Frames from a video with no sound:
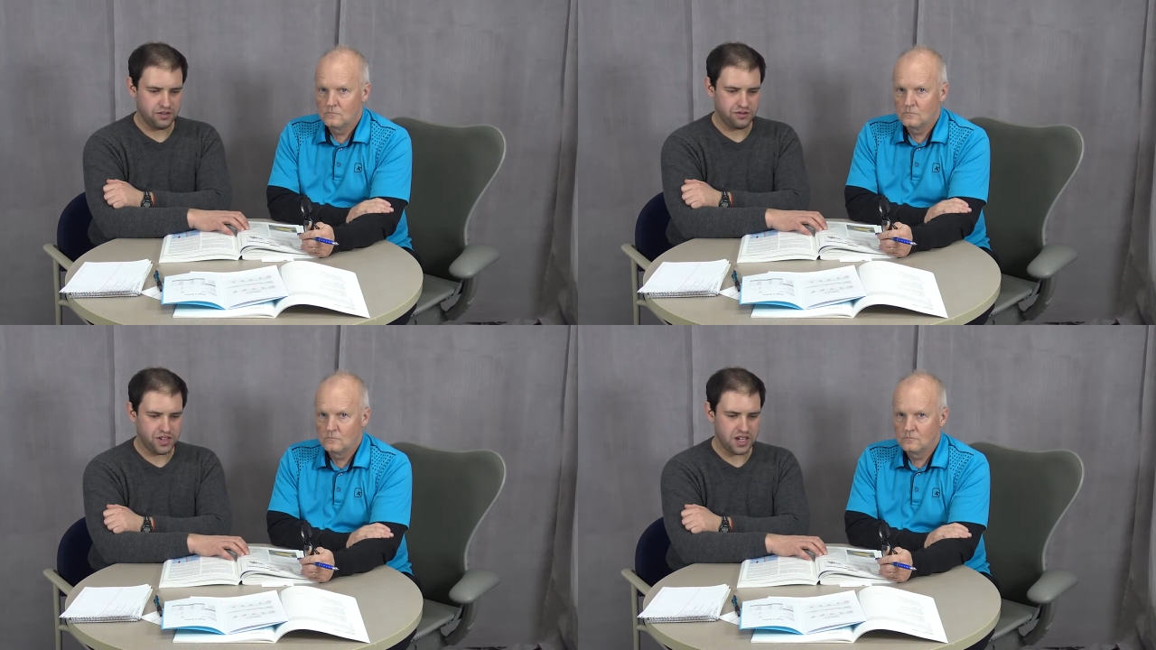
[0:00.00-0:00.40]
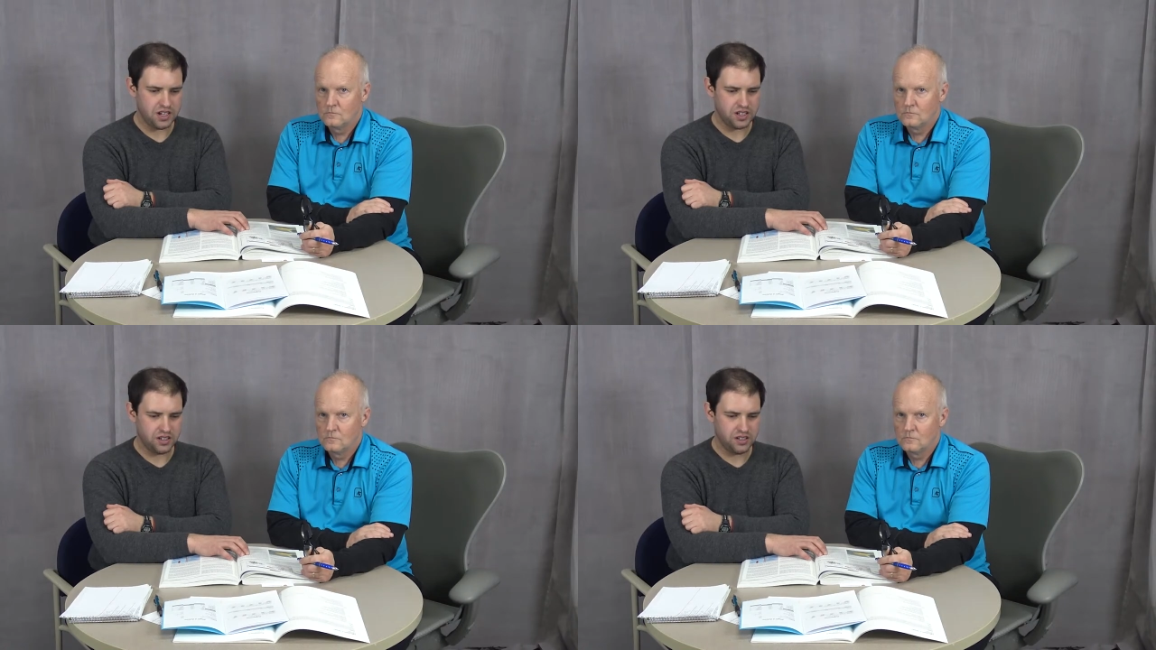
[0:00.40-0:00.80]

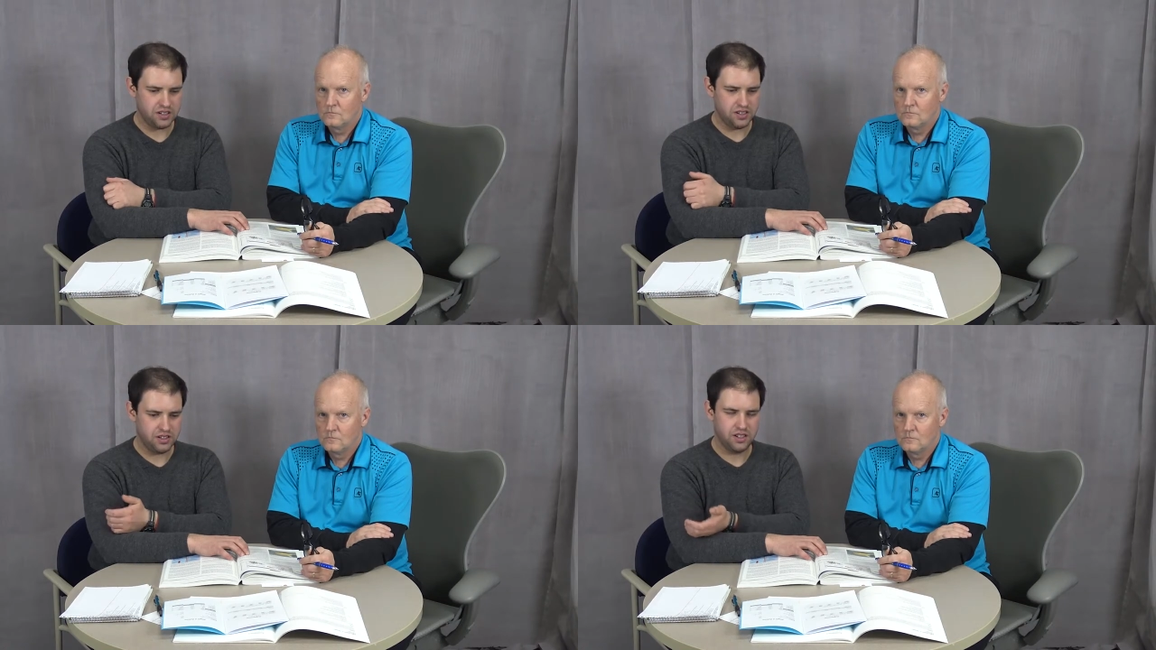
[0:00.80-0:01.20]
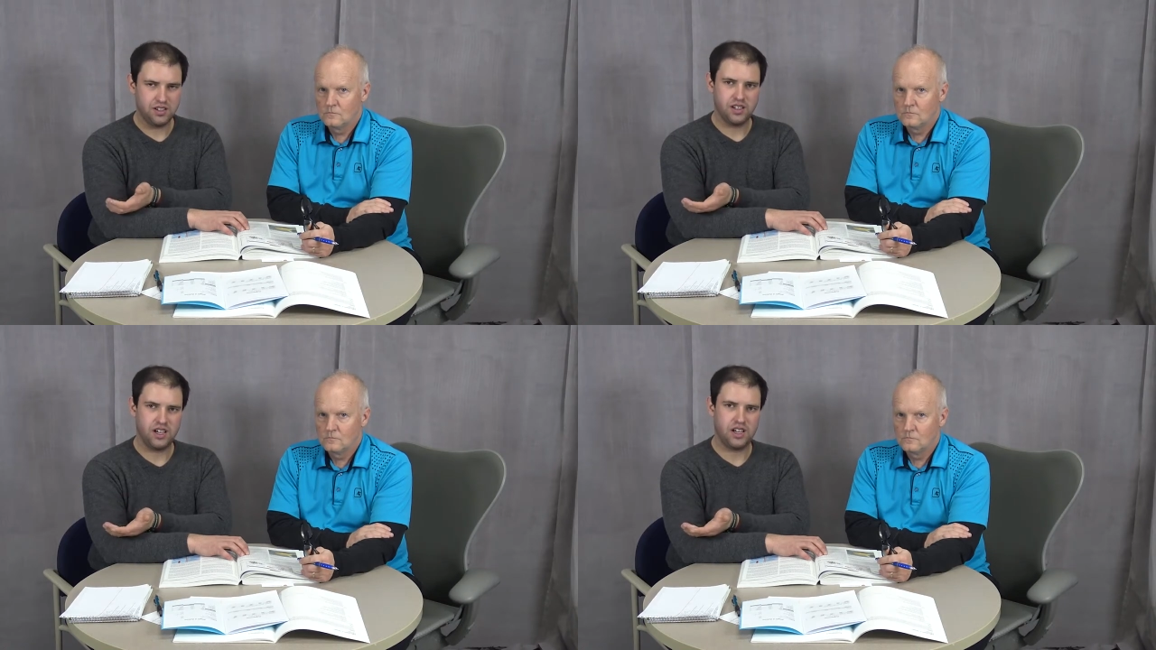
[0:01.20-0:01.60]
Speaker 1: feet
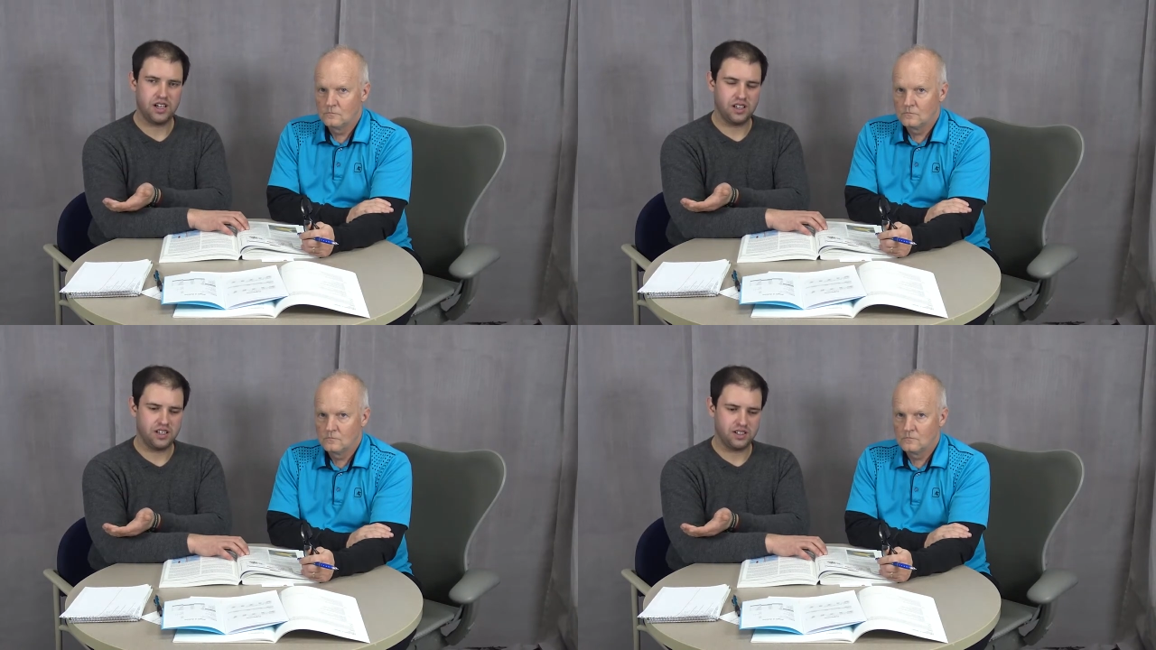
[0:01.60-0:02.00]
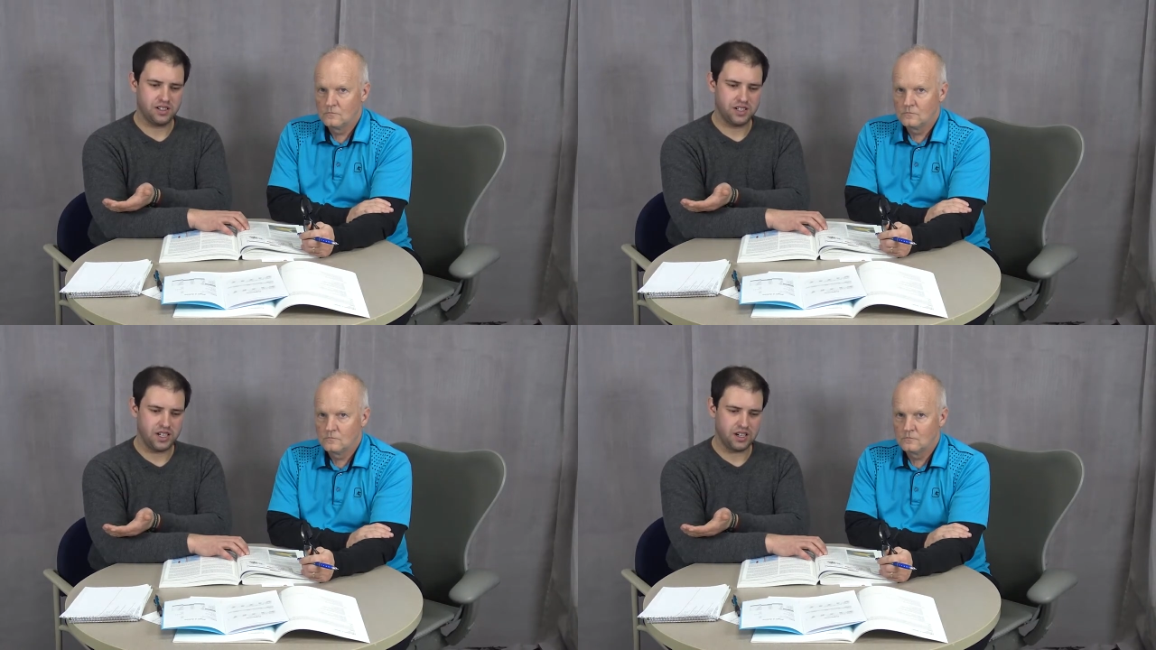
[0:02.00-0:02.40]
to
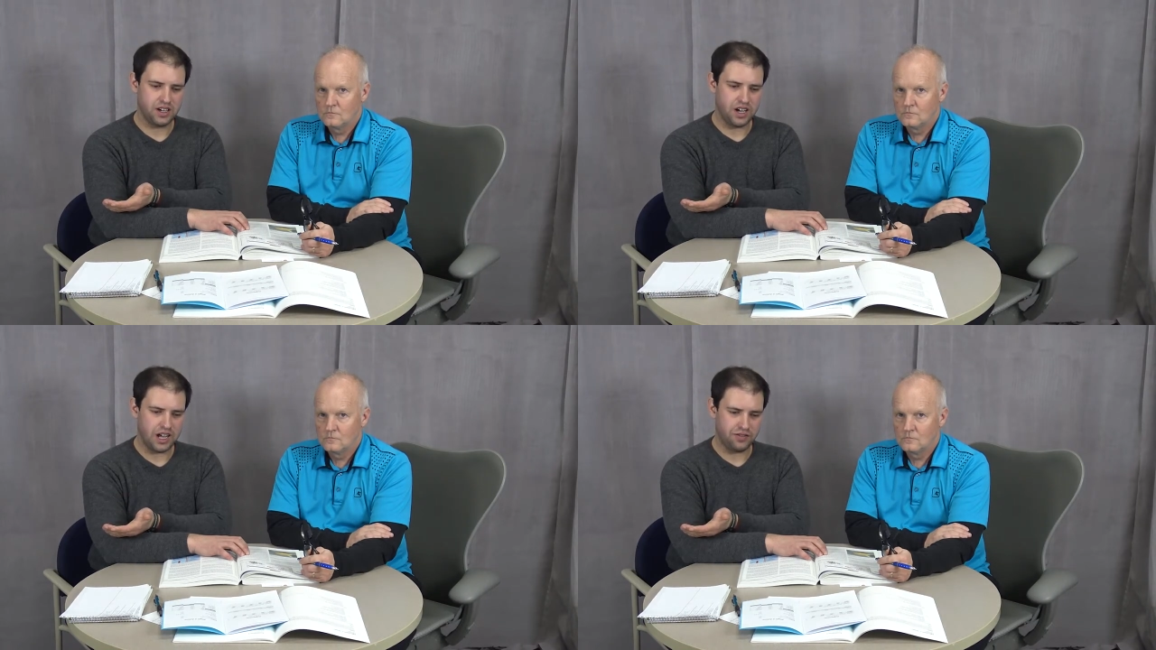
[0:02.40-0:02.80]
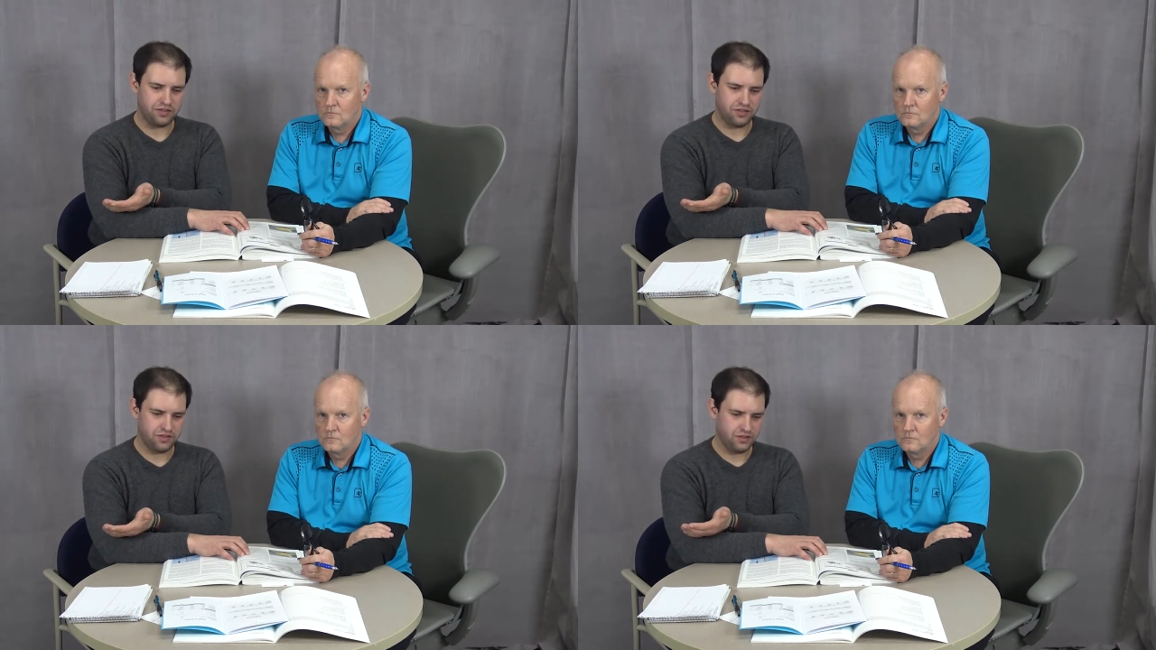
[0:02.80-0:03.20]
take off
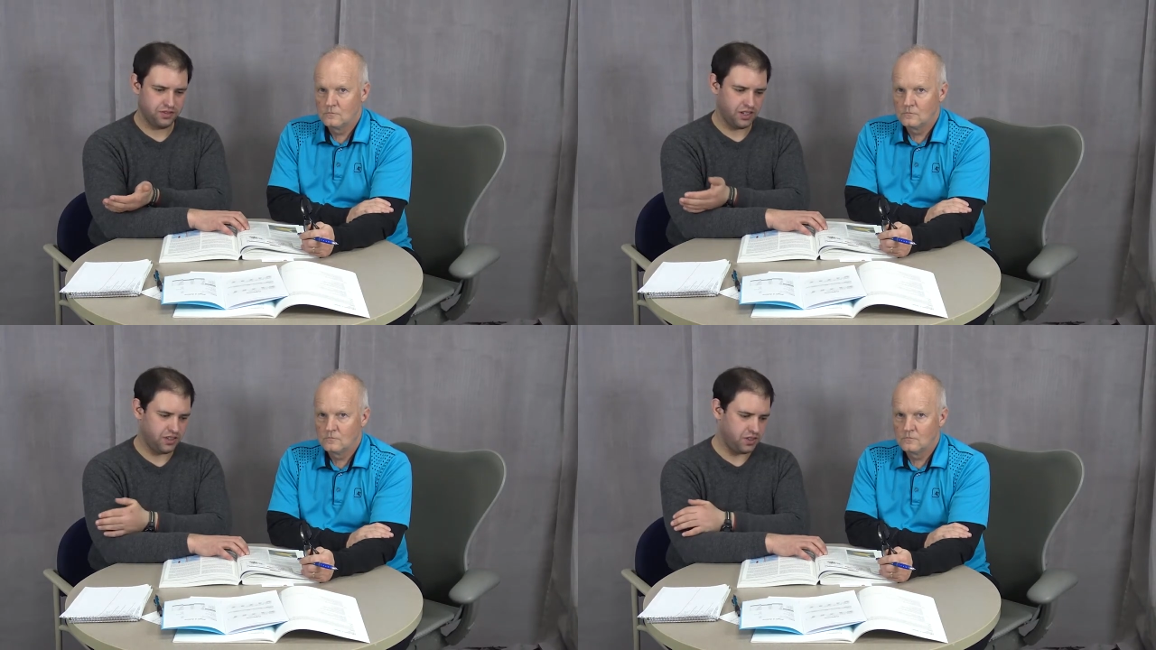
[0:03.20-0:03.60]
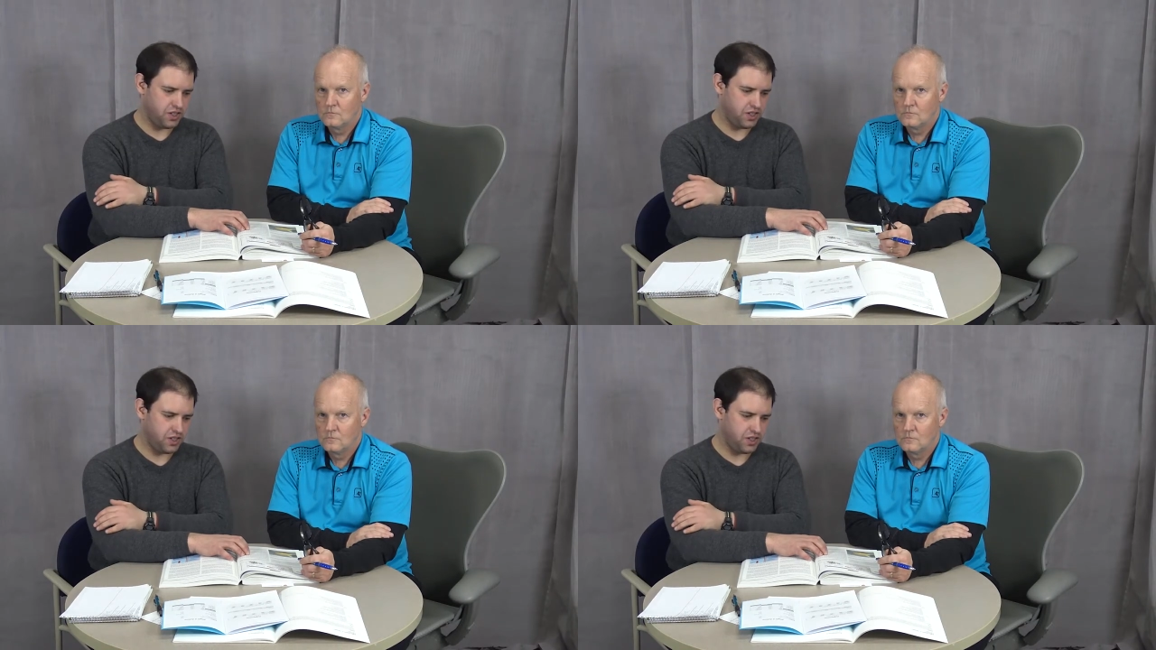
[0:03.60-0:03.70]
in the